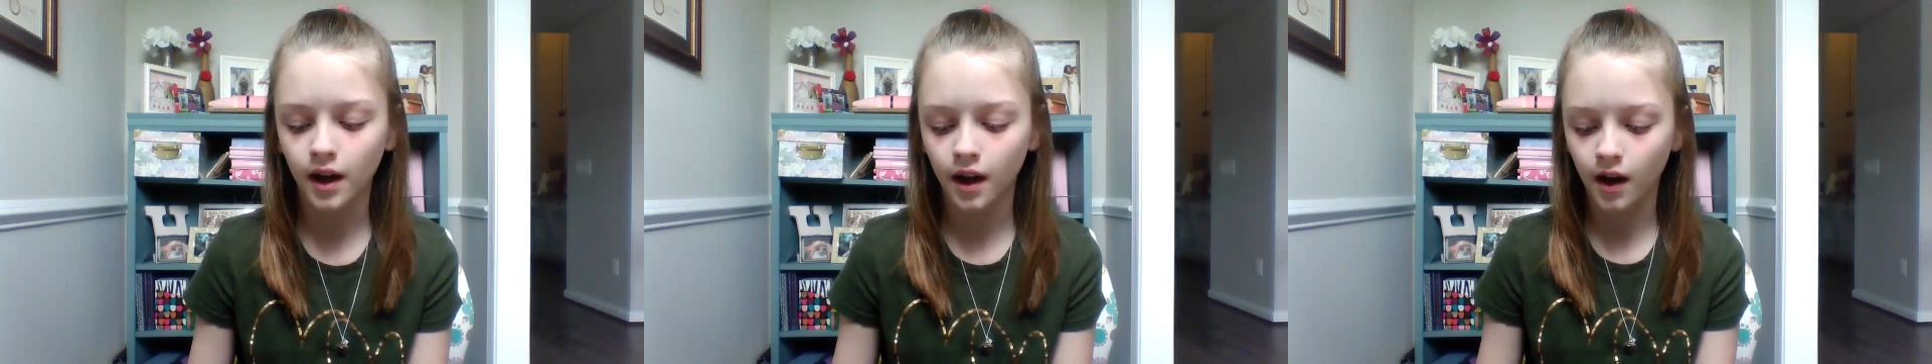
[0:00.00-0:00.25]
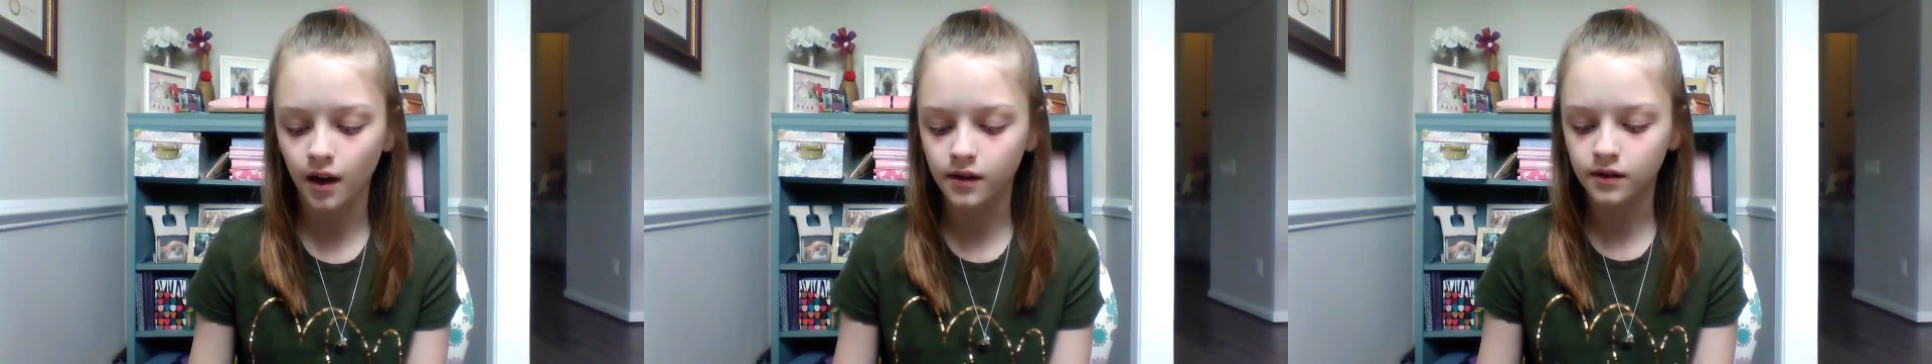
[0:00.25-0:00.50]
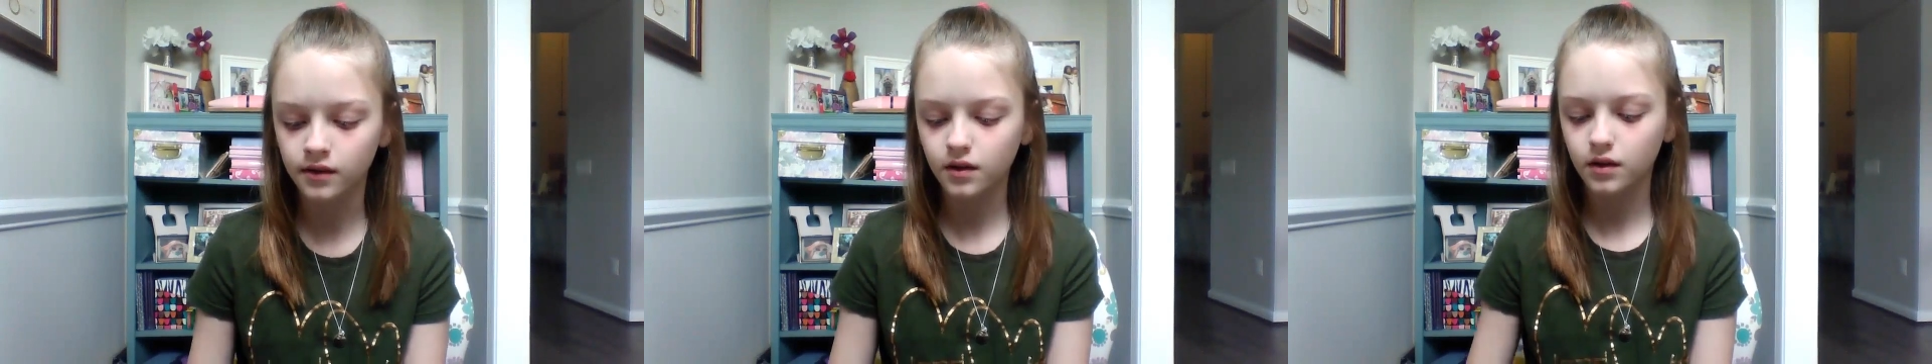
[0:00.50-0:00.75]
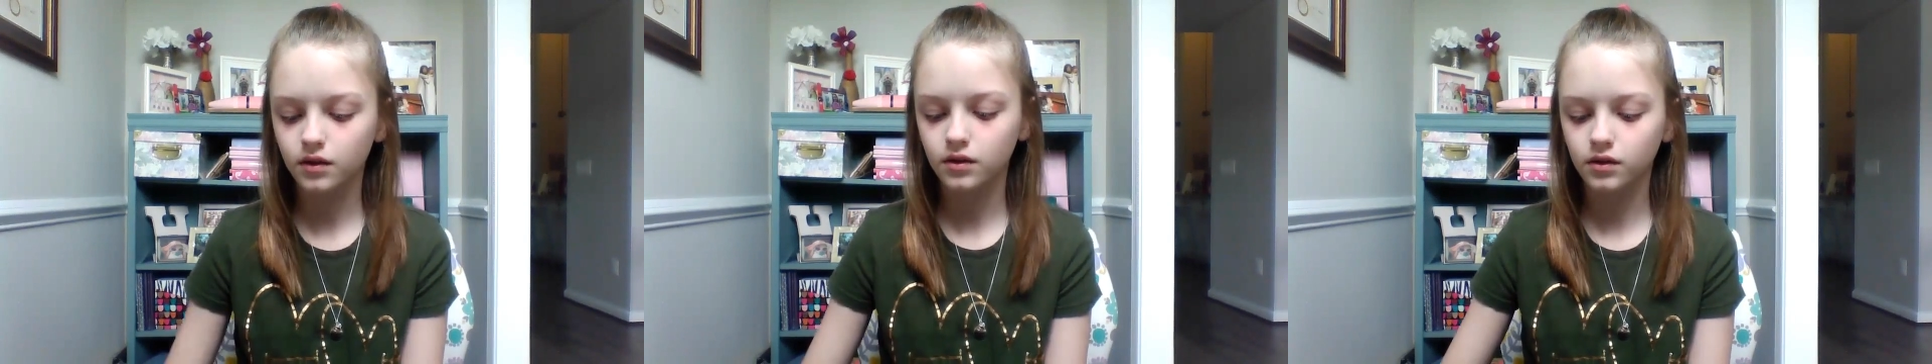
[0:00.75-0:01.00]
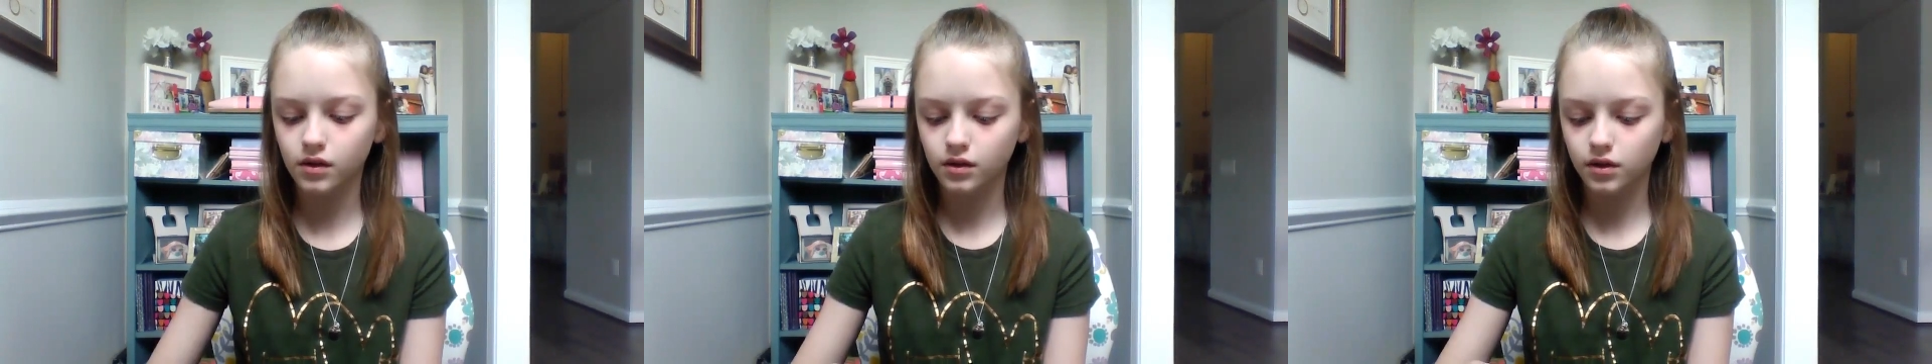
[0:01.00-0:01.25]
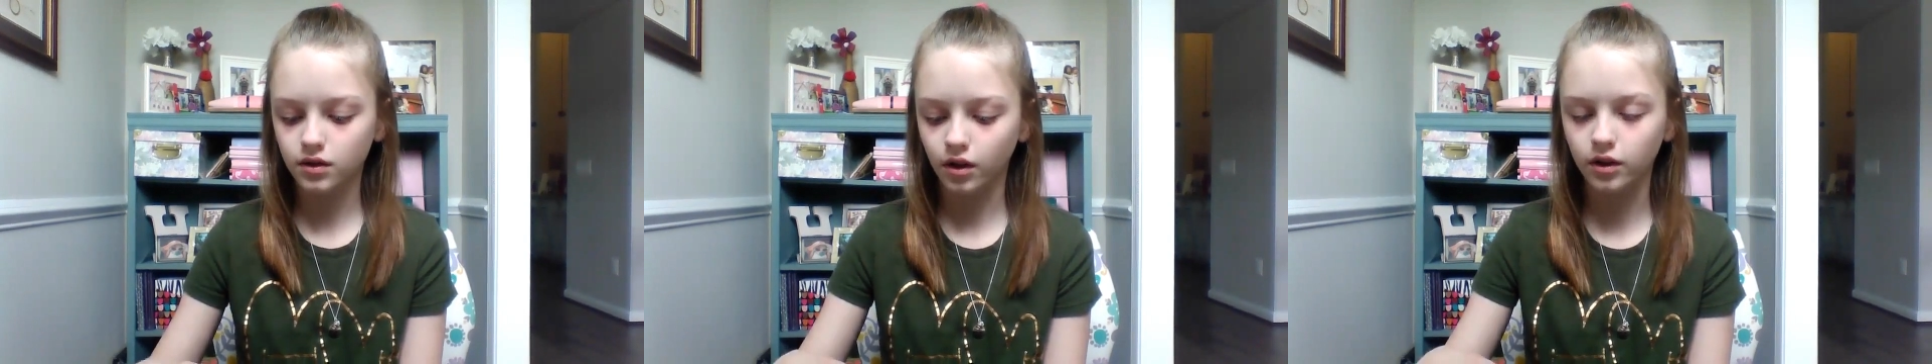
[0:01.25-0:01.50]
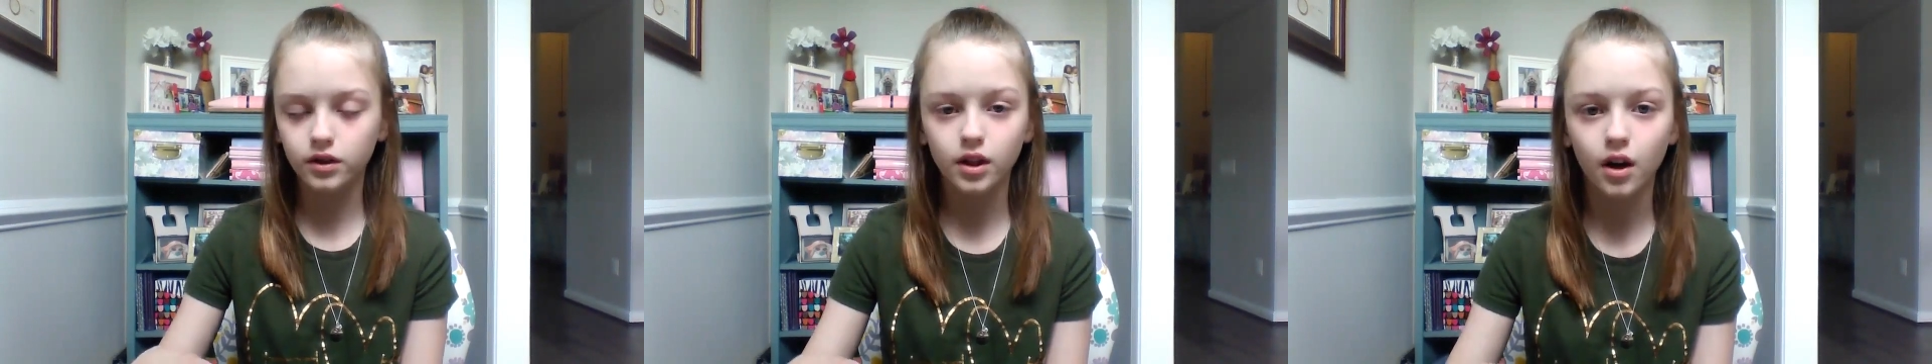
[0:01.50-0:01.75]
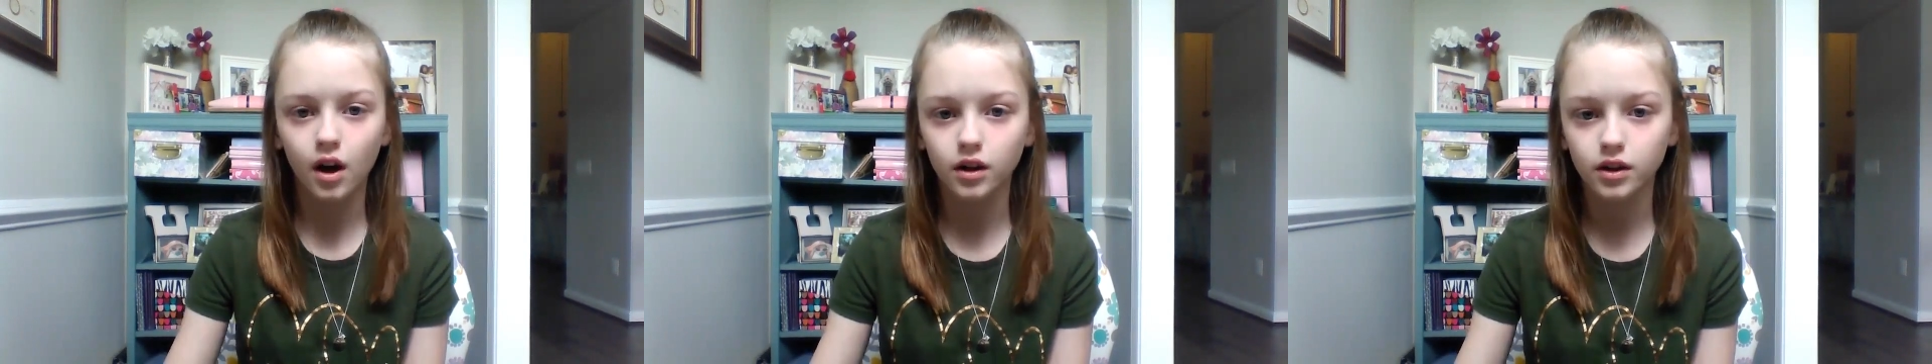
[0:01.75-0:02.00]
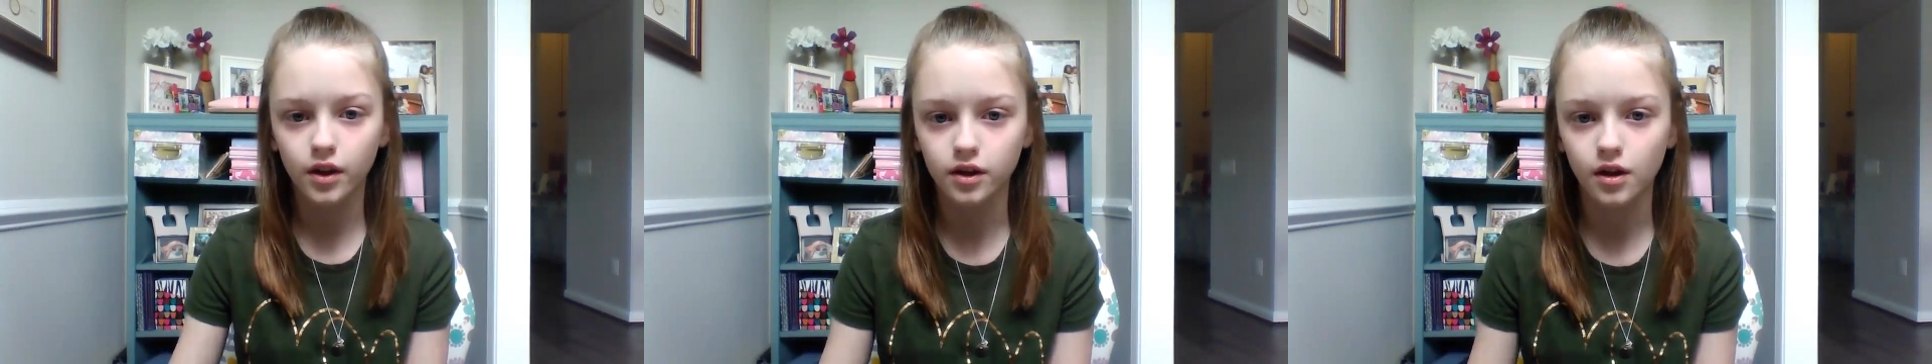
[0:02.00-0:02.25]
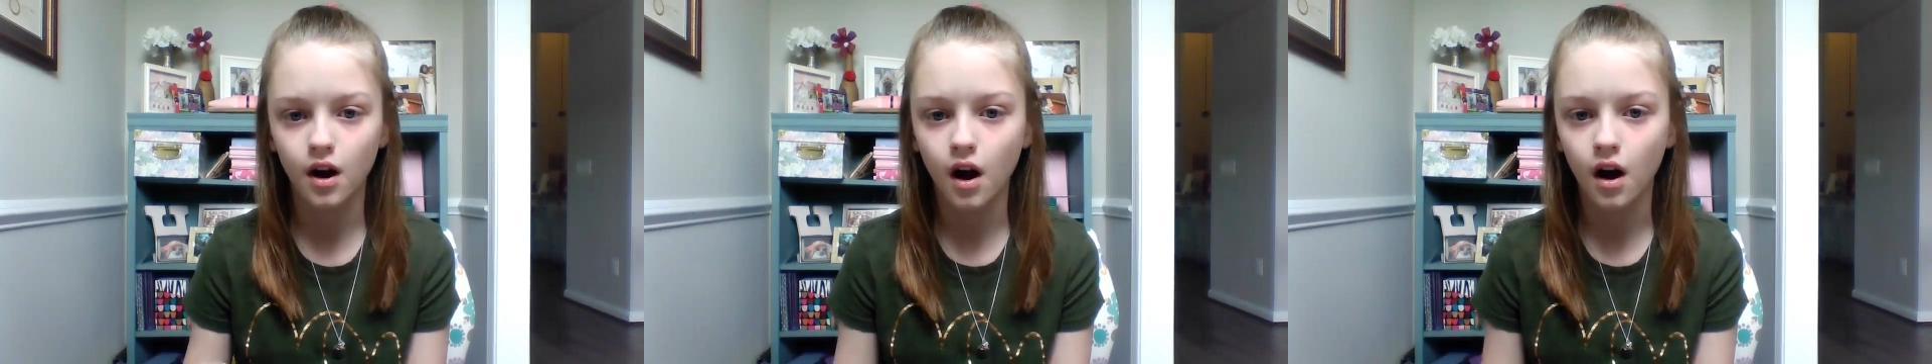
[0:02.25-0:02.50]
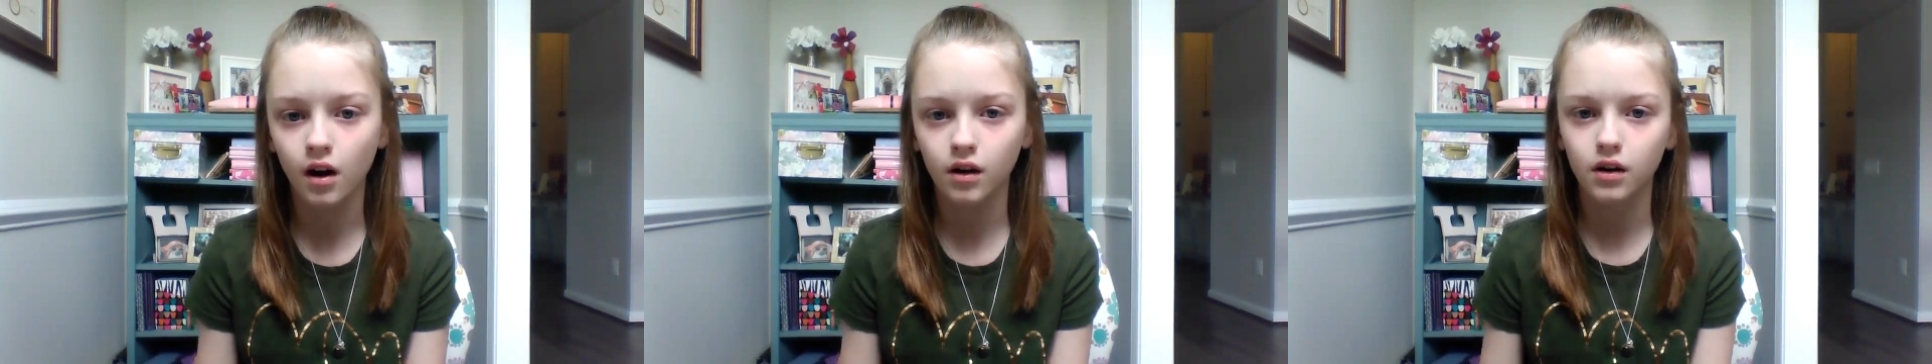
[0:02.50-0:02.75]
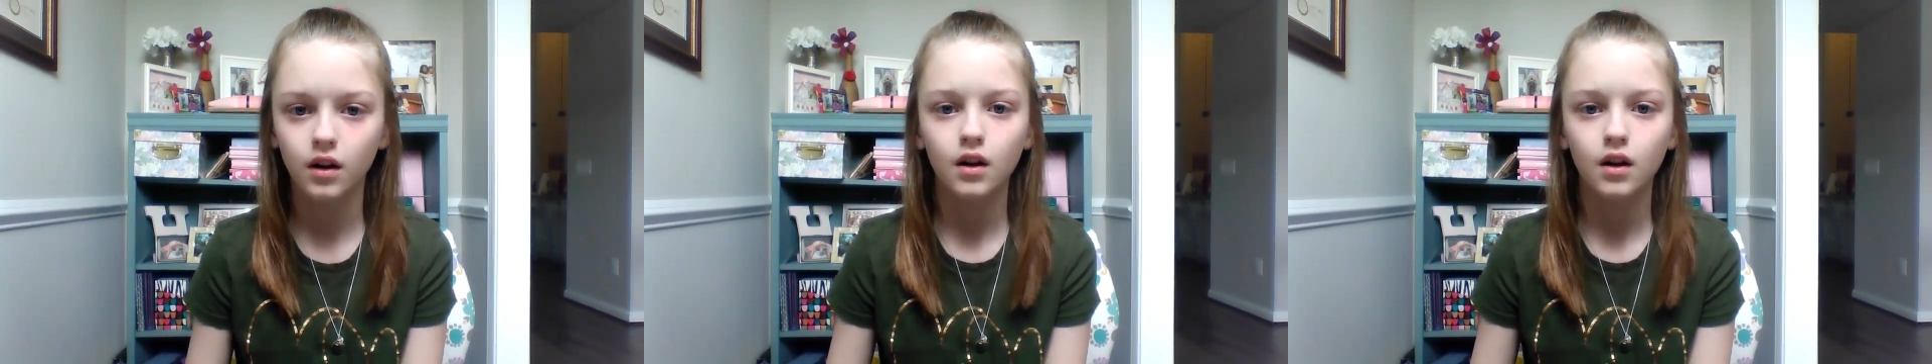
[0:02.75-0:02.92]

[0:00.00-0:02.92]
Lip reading: and start to talk to the dog.